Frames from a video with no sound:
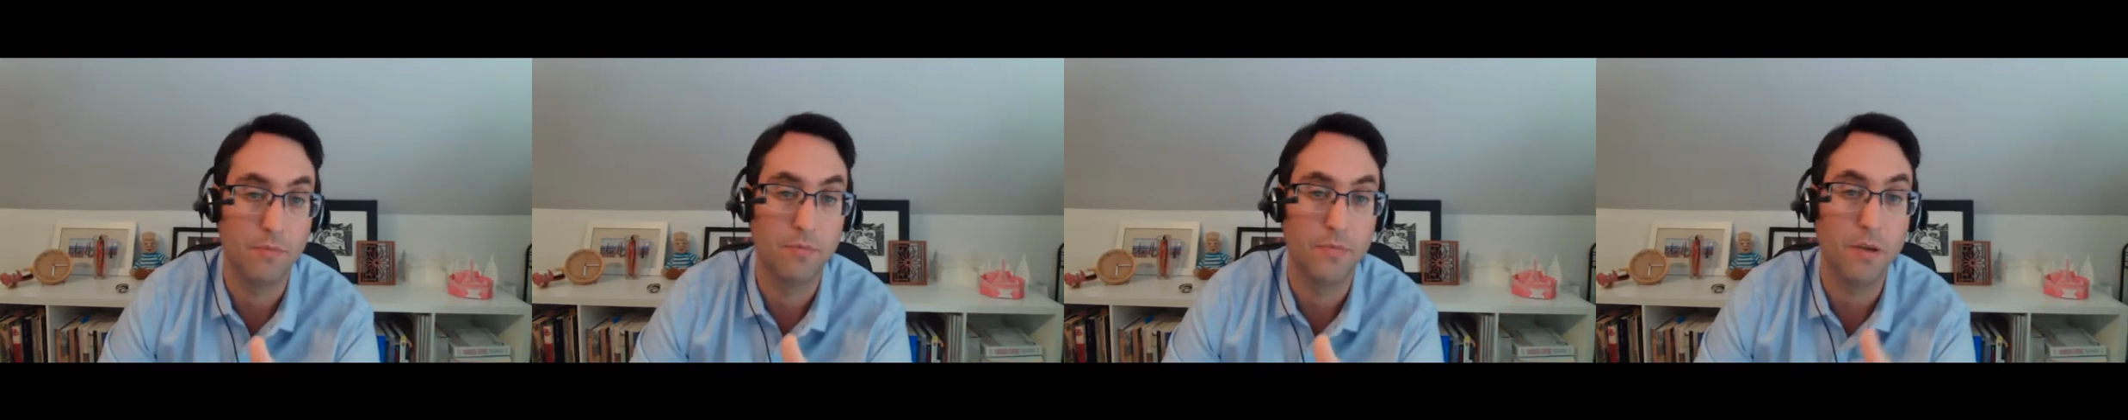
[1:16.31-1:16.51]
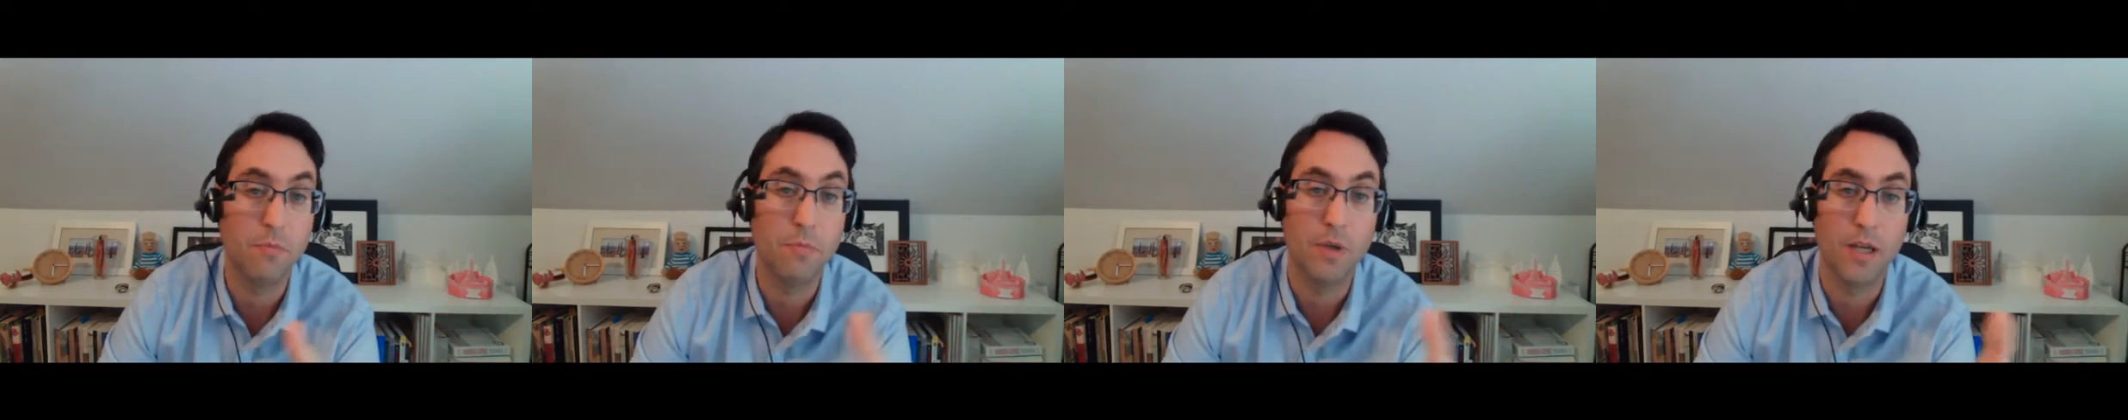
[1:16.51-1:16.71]

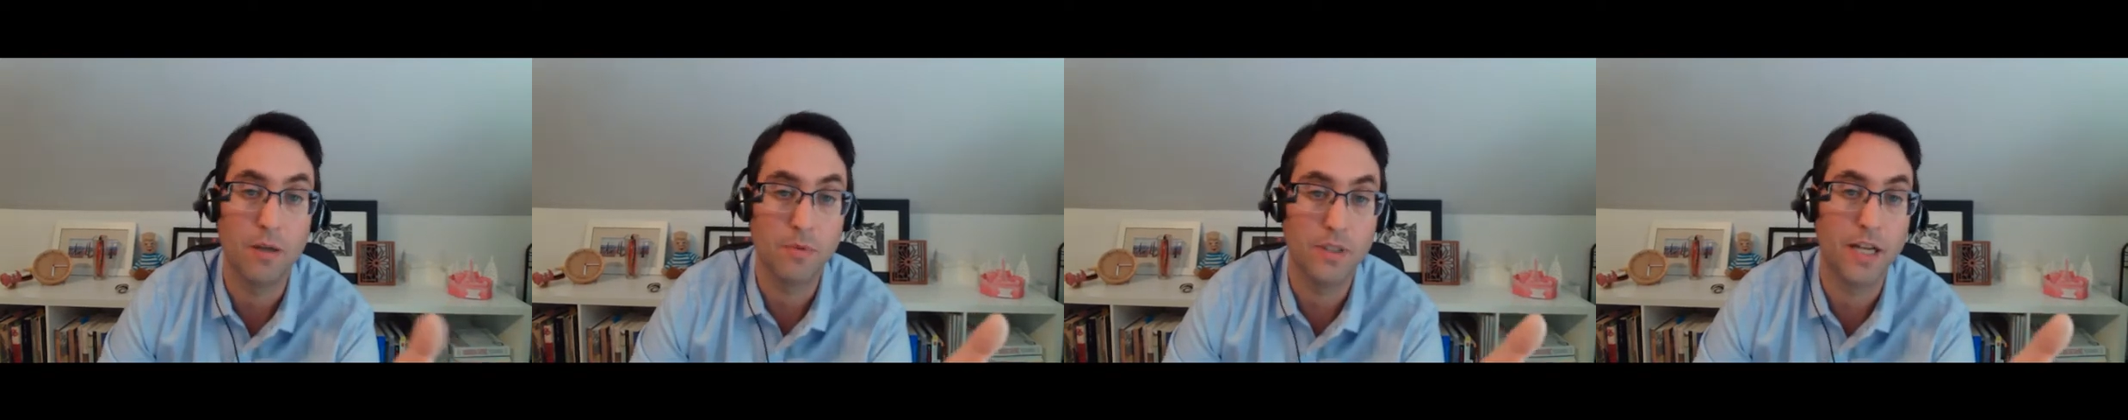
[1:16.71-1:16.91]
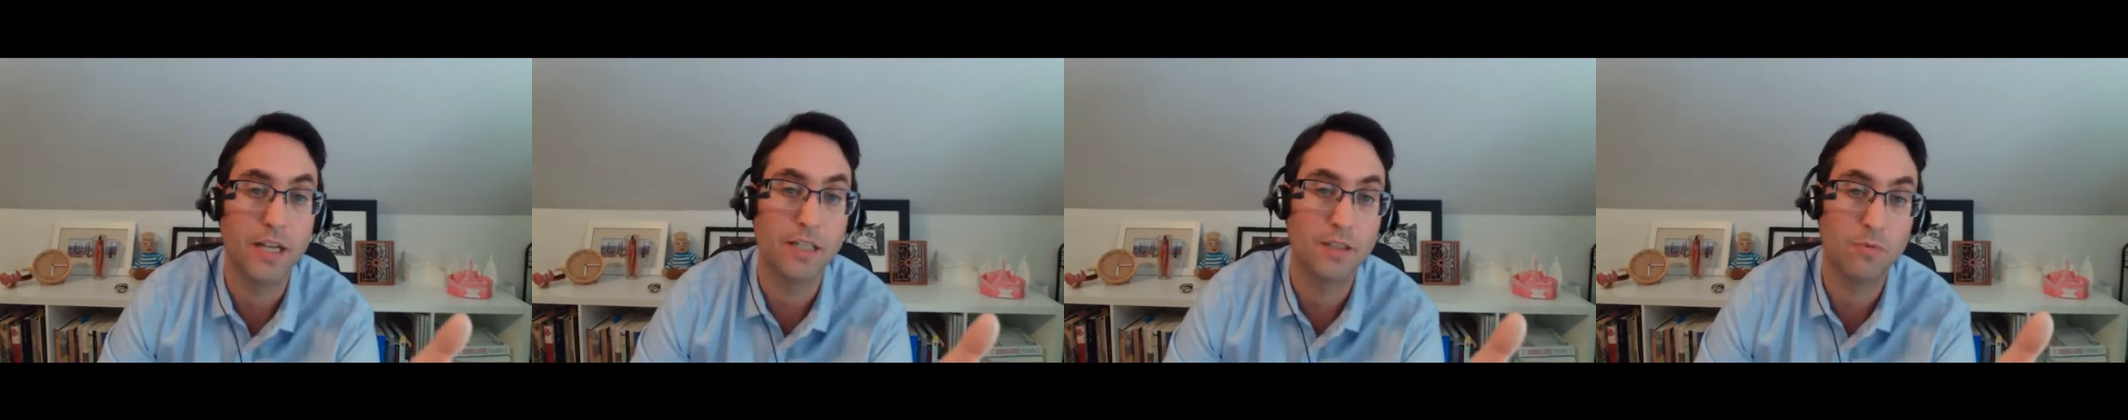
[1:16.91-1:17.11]
And maybe
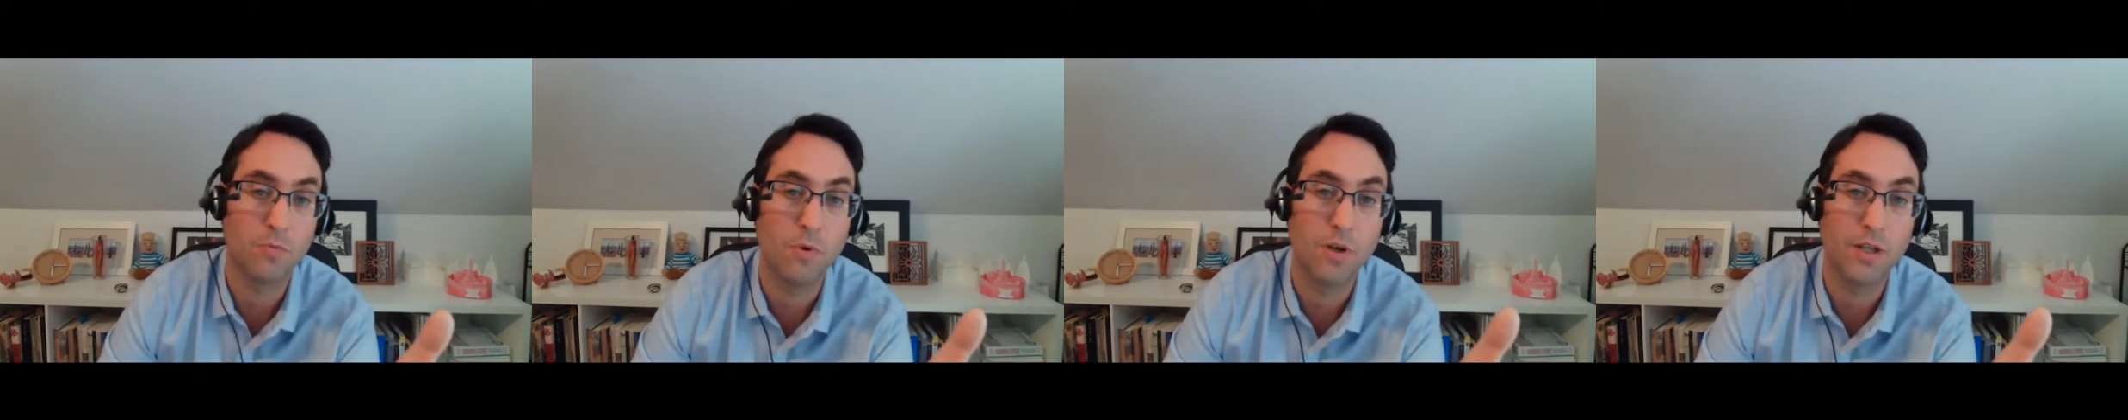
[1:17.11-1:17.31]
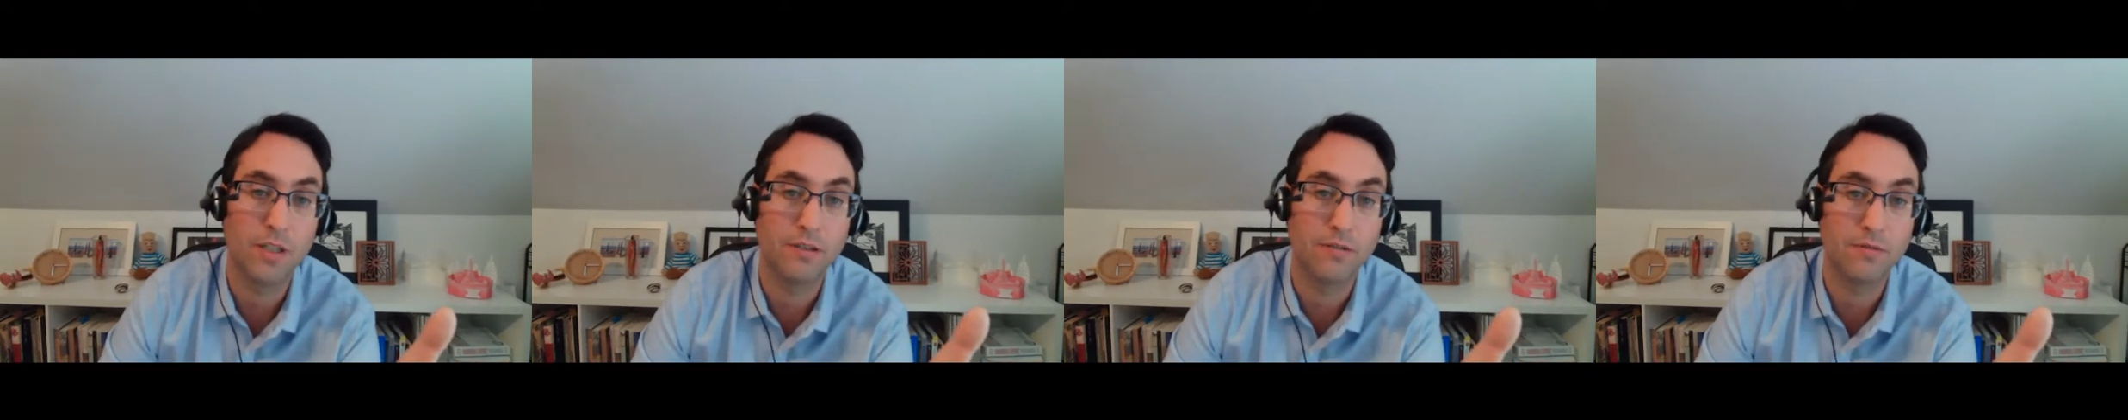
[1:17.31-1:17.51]
that's
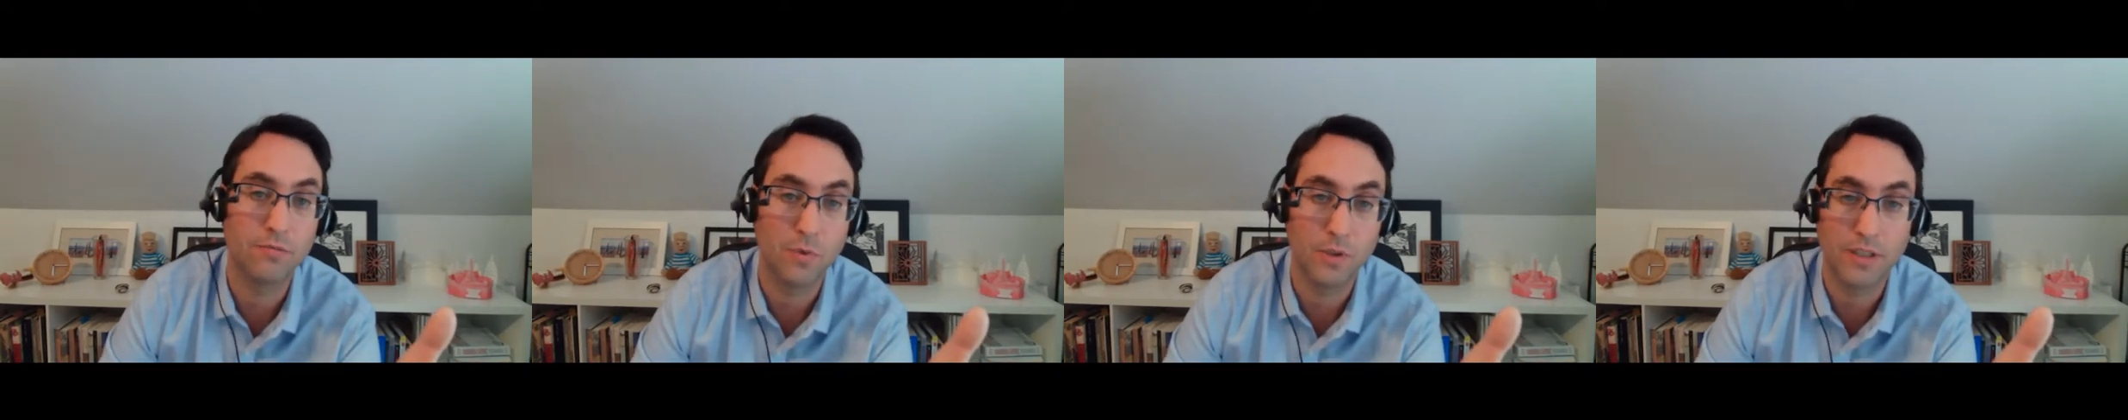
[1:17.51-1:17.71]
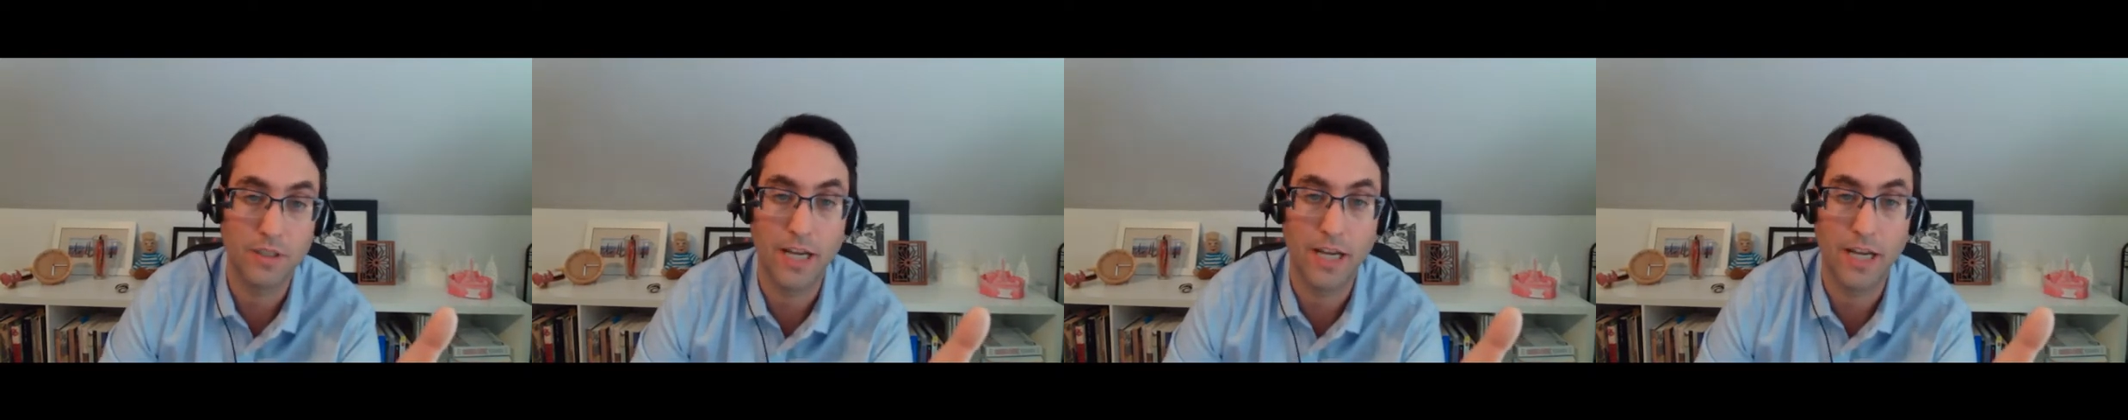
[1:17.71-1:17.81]
what's